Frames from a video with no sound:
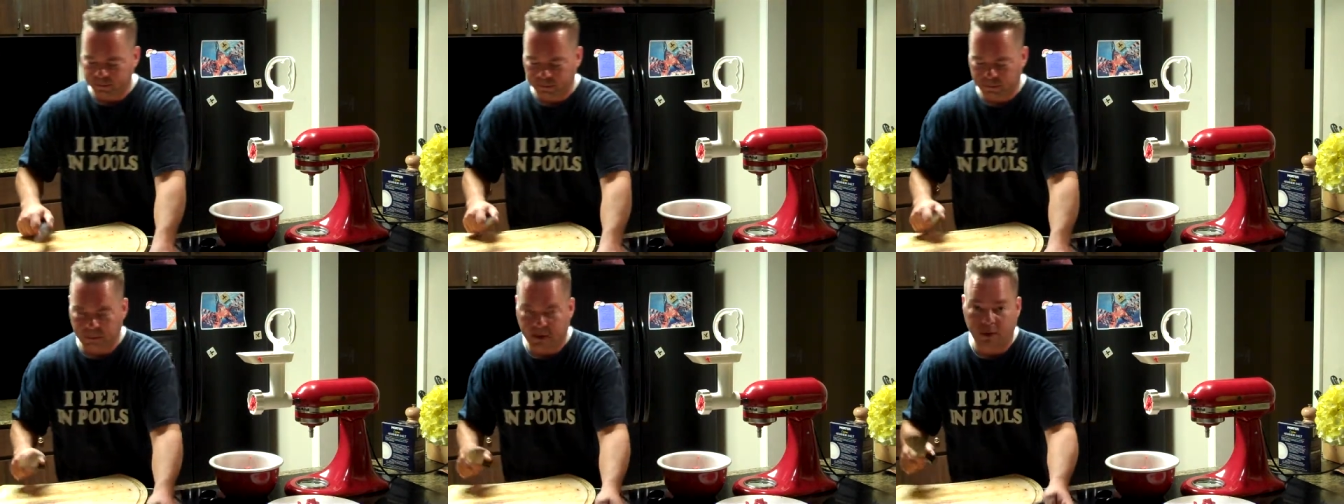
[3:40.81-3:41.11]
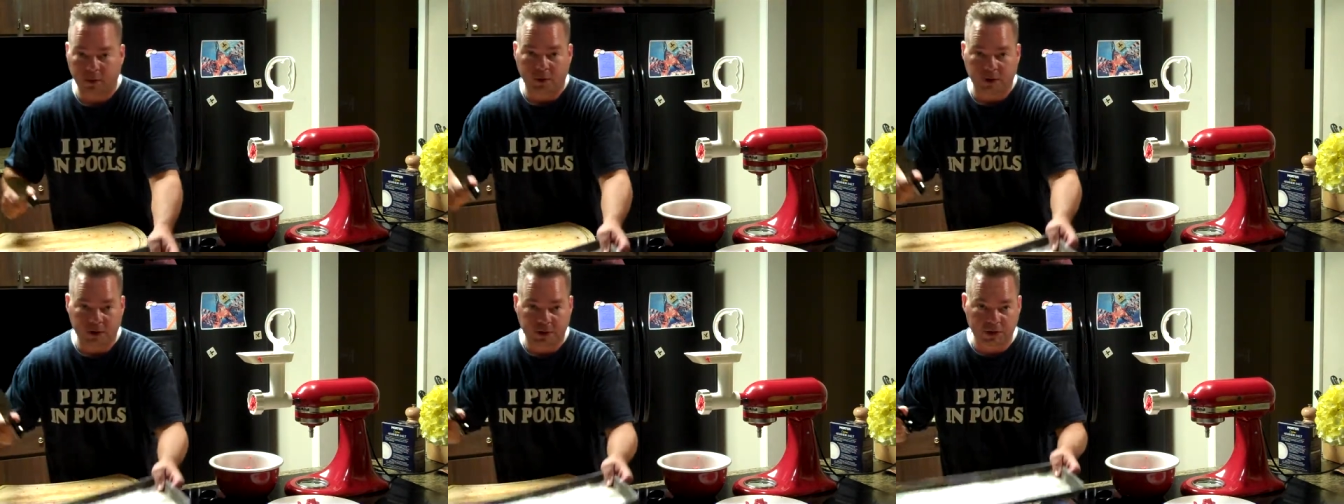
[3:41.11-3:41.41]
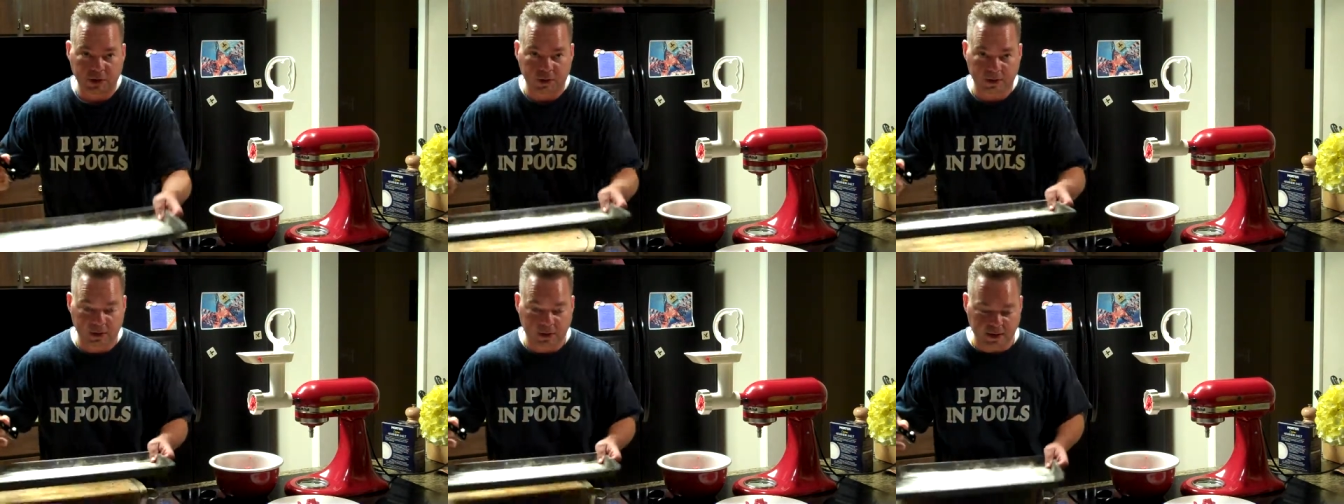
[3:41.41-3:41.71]
I want to
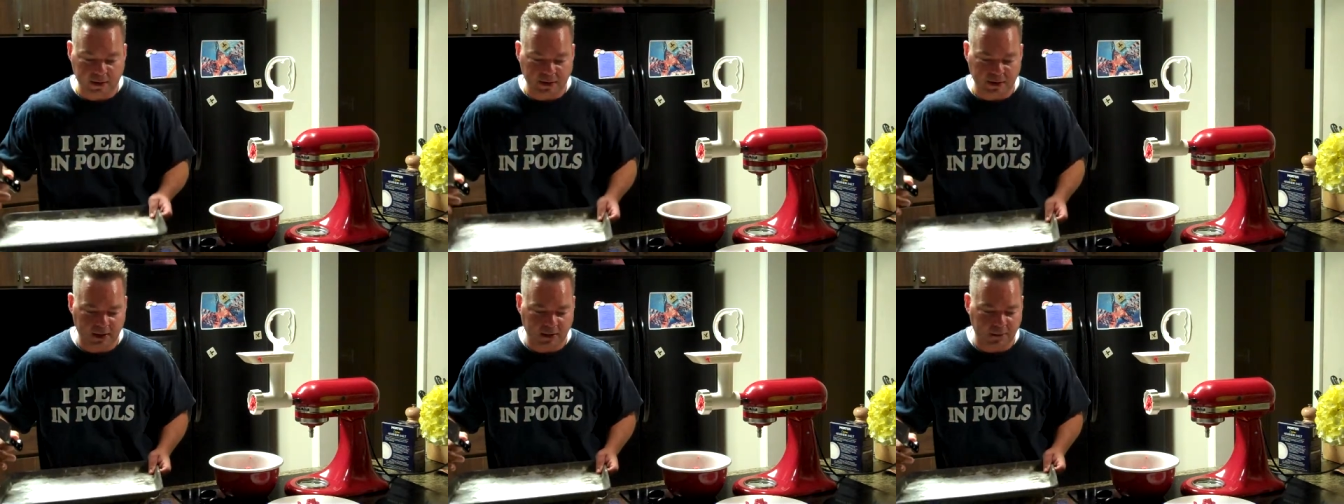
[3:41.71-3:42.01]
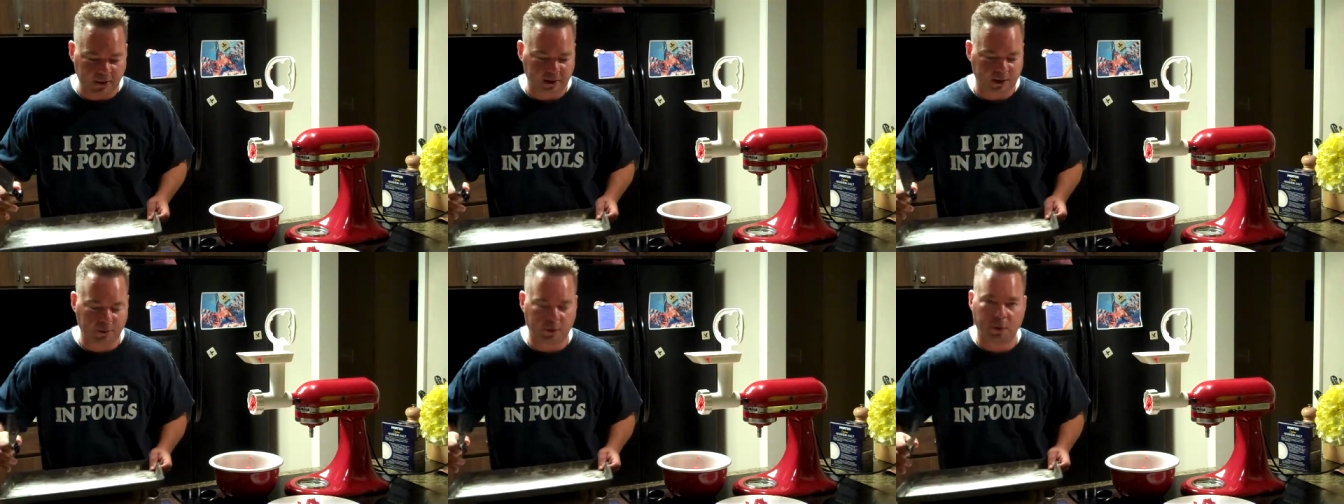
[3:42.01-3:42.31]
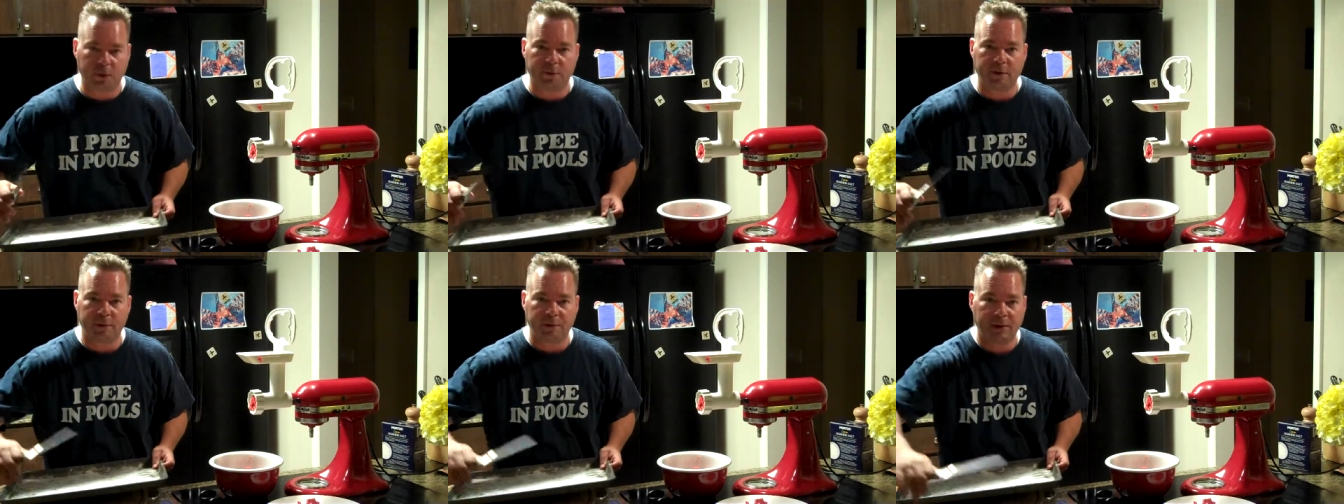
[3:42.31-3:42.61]
show you guys how to make the
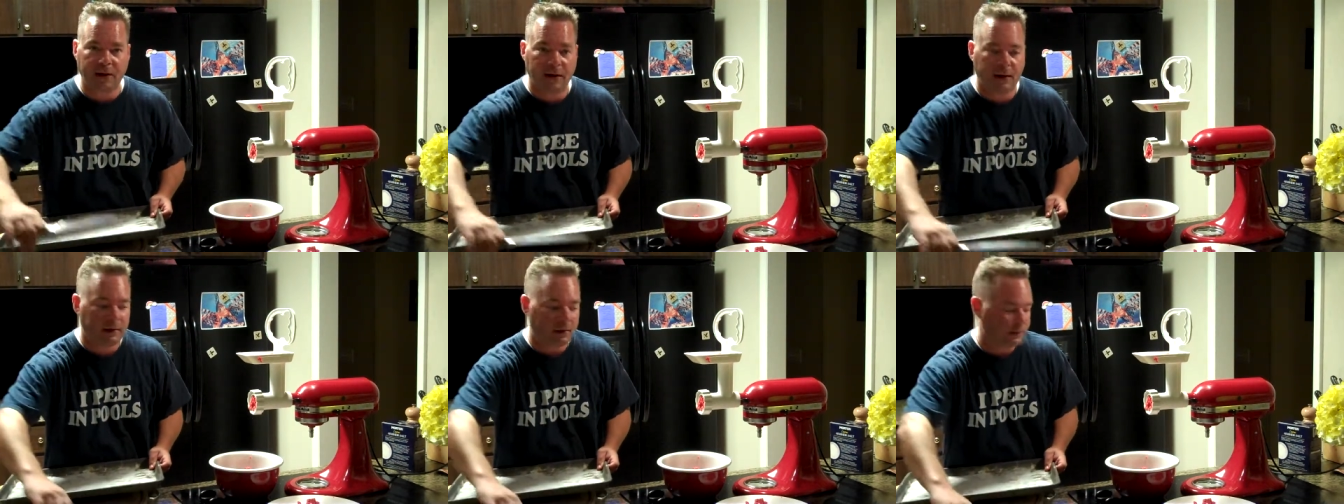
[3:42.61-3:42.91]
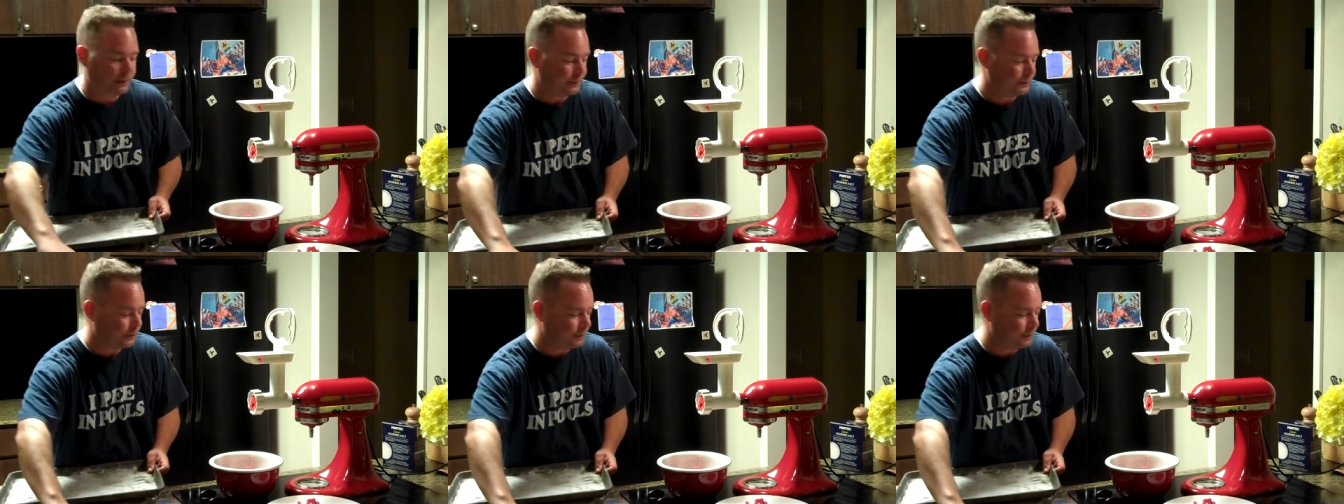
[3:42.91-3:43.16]
perfect patty.